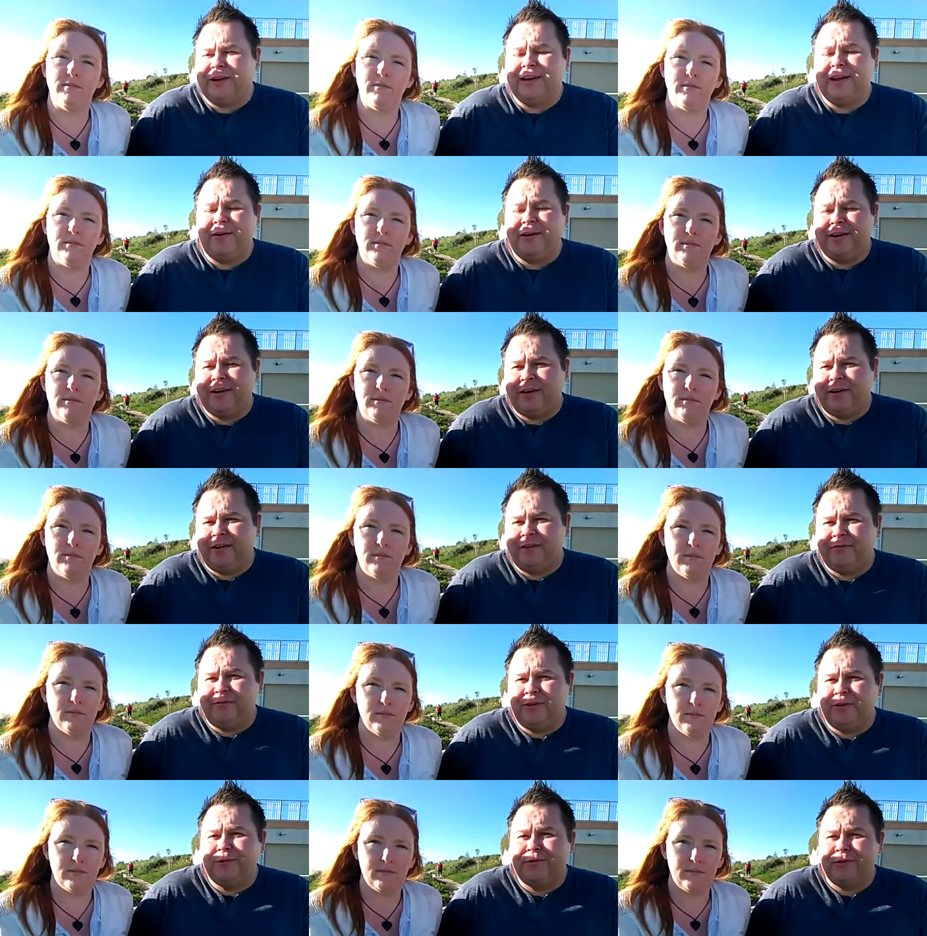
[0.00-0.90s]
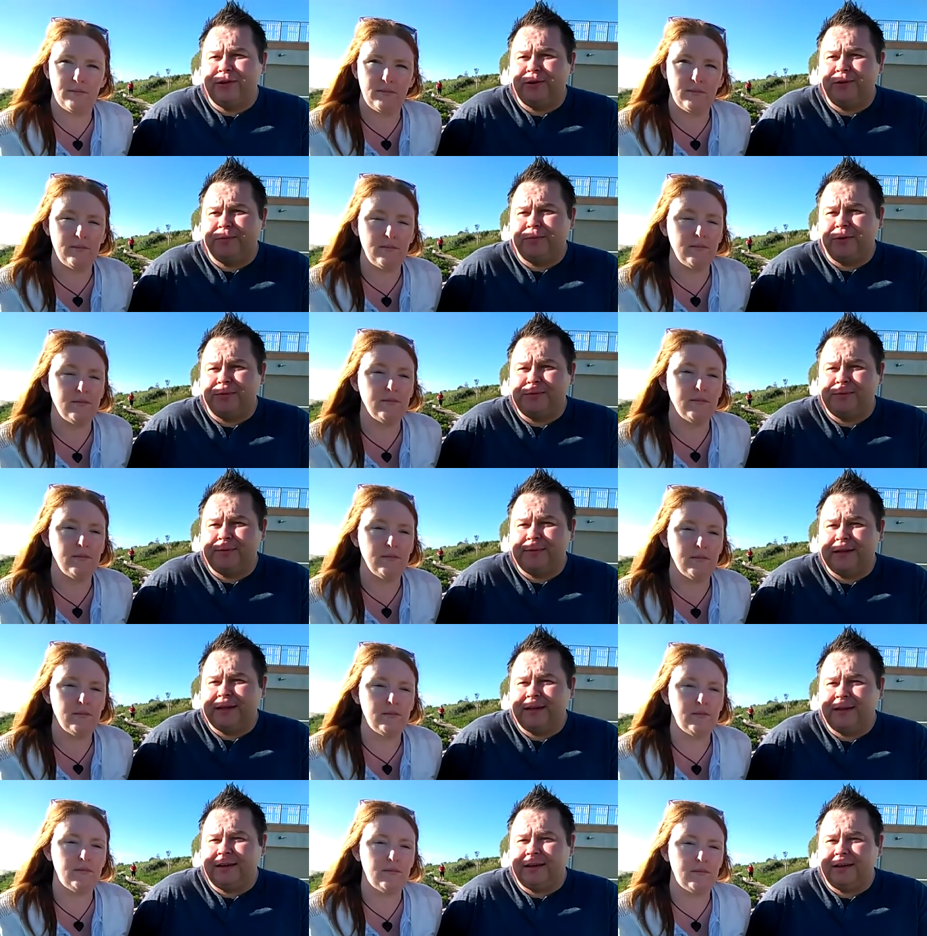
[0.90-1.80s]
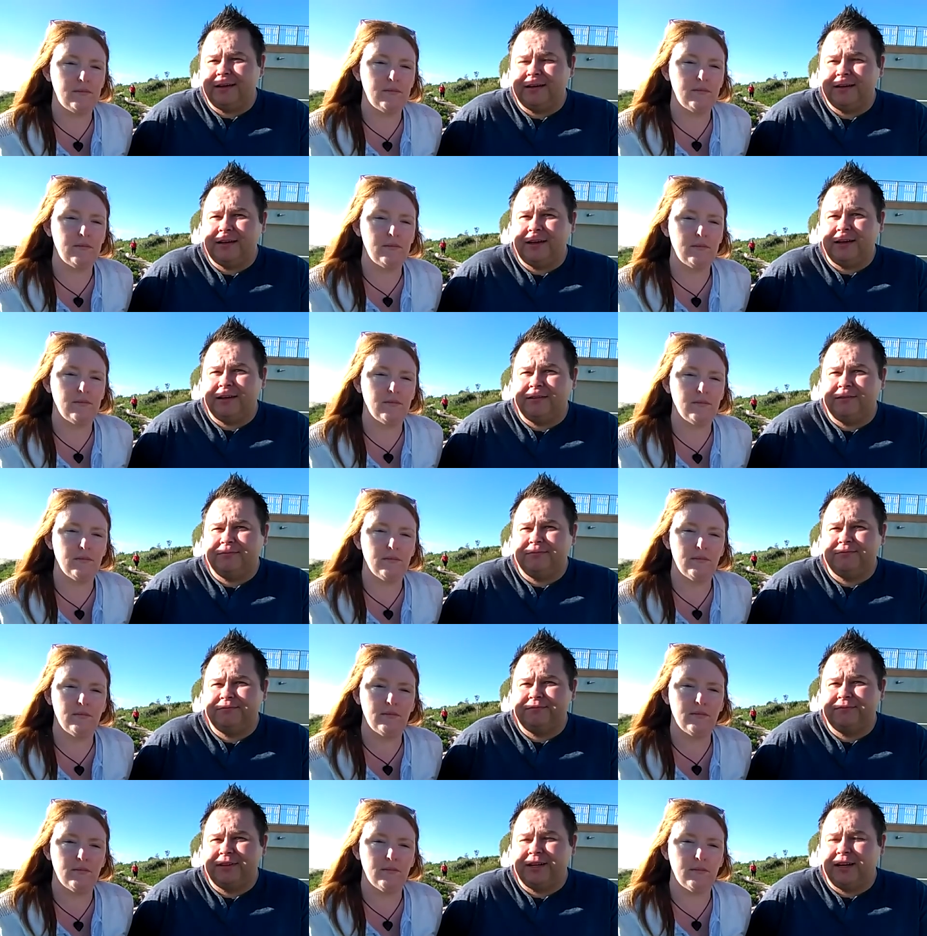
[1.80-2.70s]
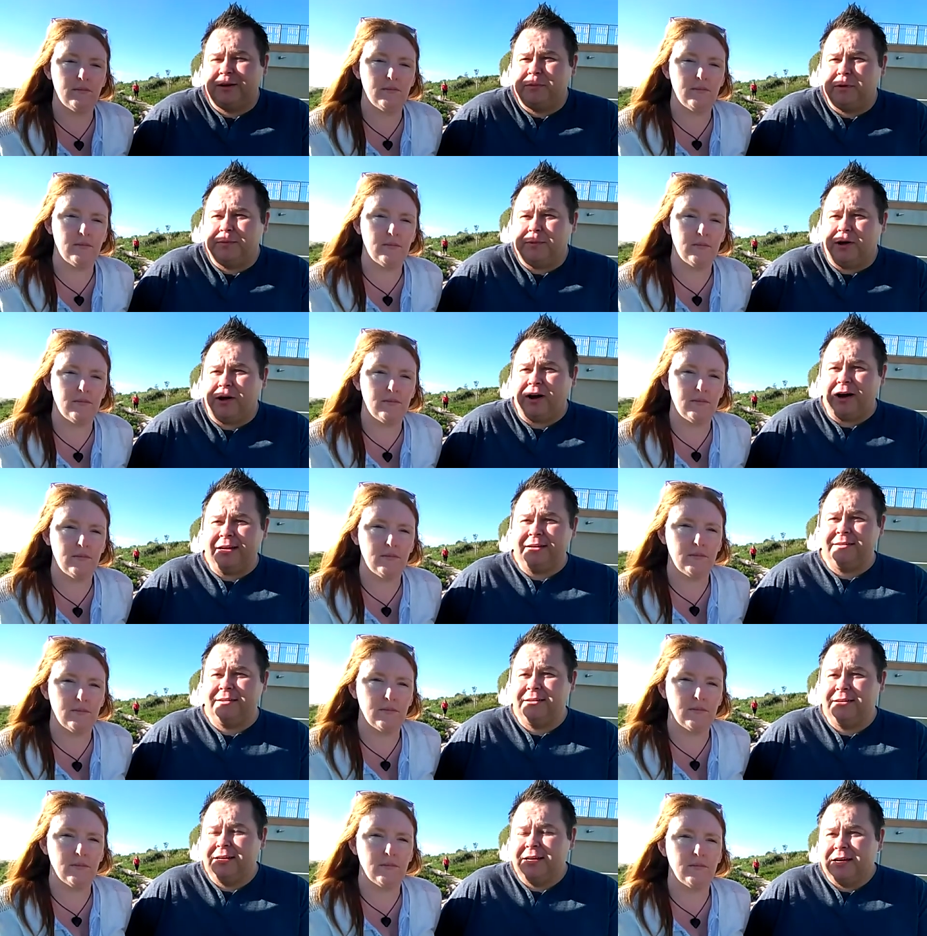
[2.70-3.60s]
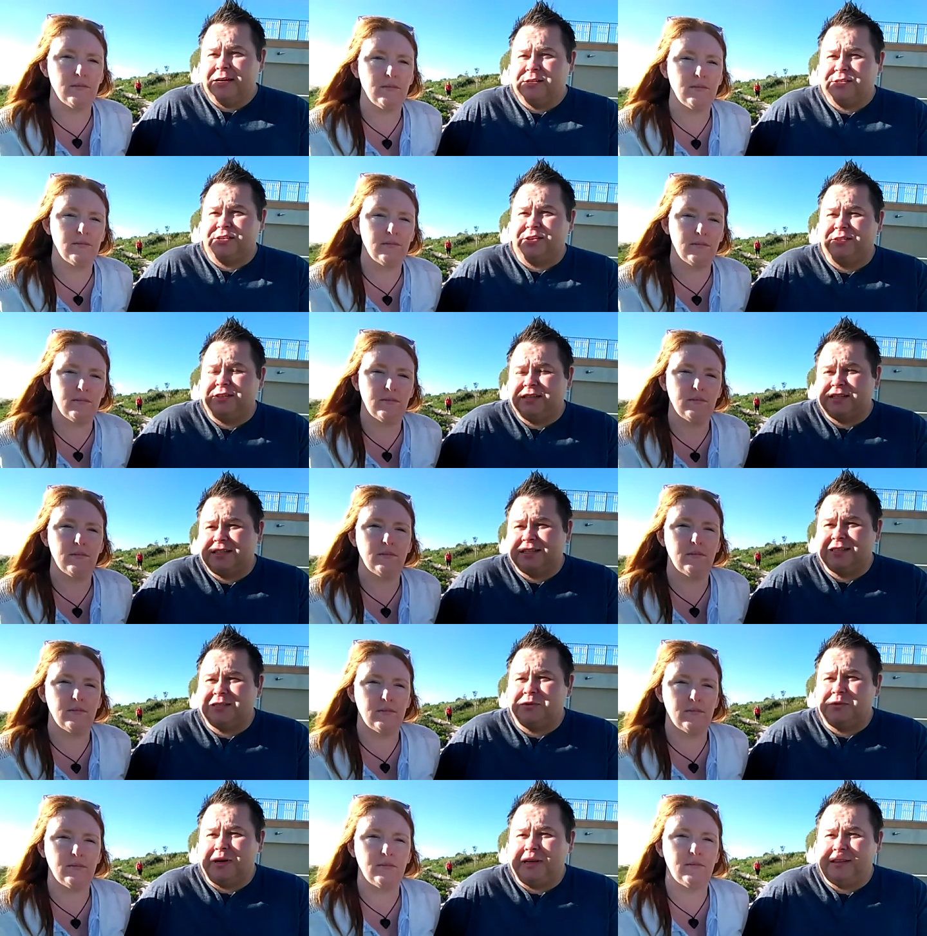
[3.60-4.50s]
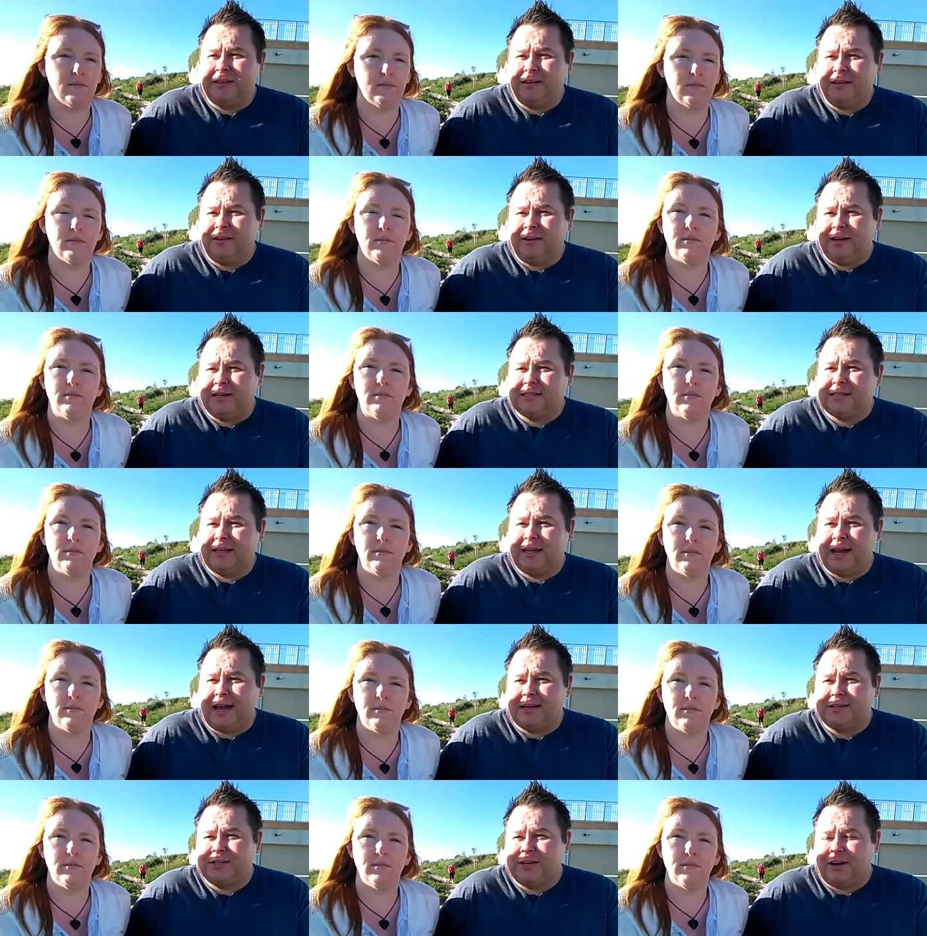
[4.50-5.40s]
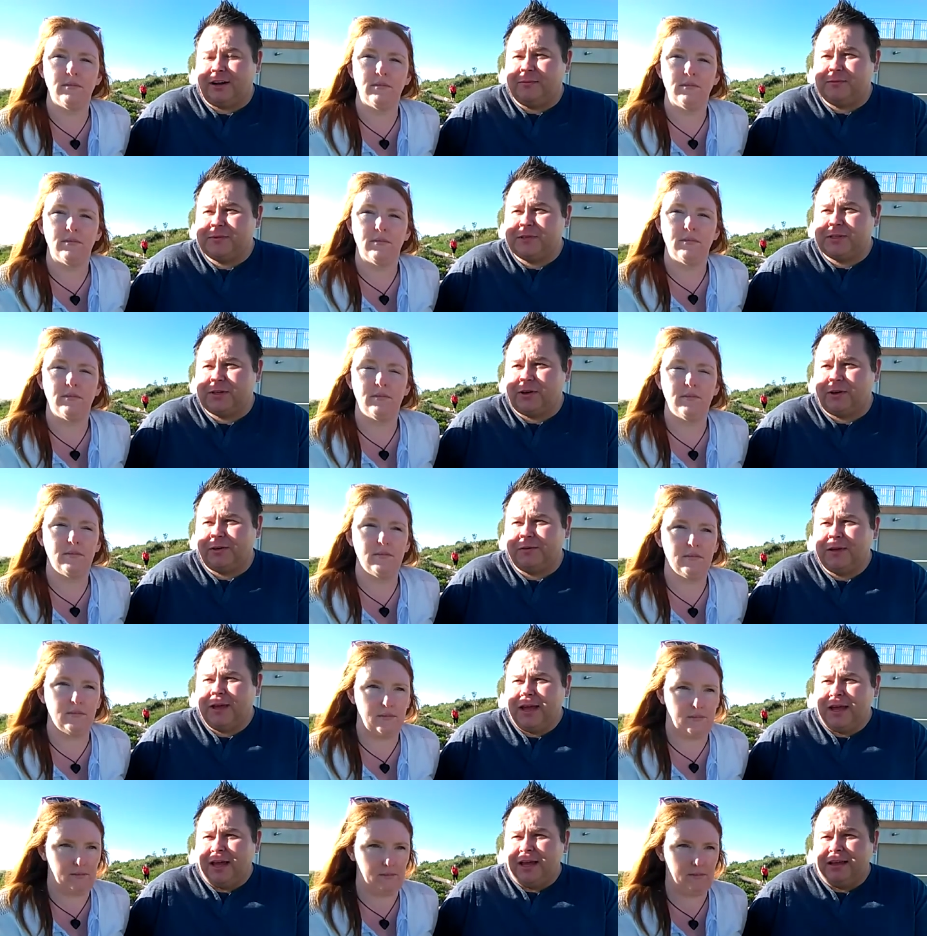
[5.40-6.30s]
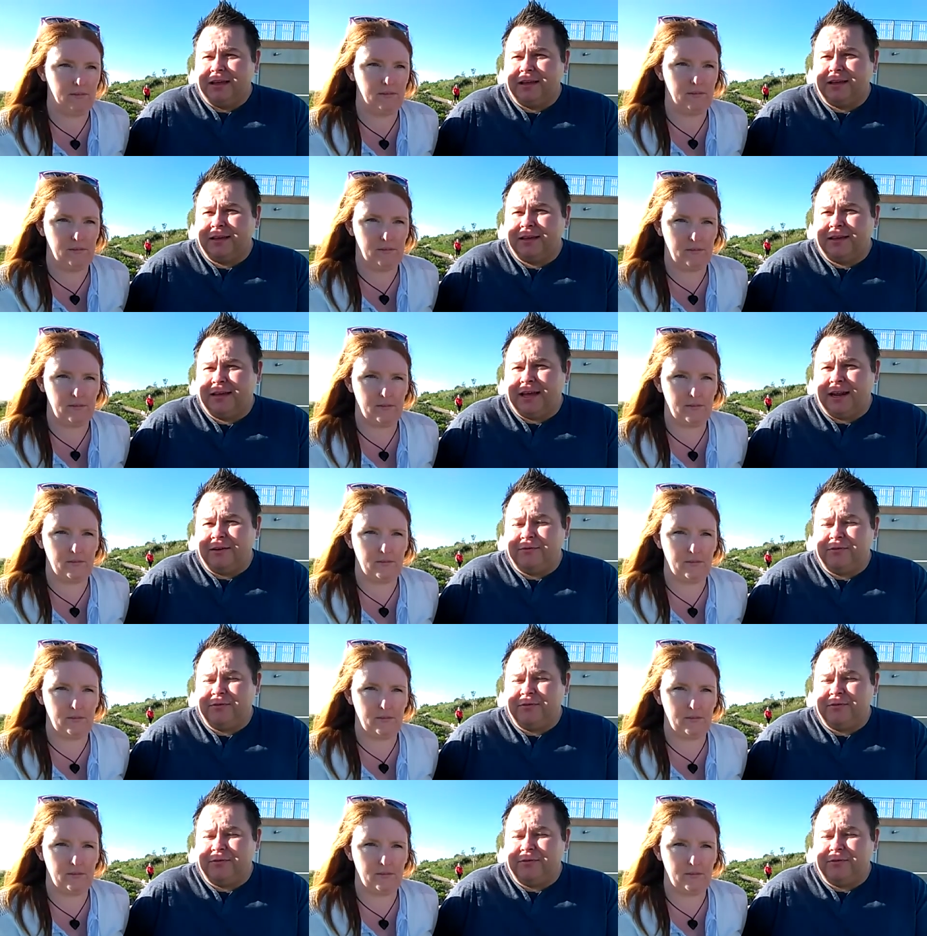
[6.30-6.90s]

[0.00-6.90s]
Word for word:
Speaker 1: Now I know a few of you probably a little bit behind, so this is a week that you guys can catch up. So get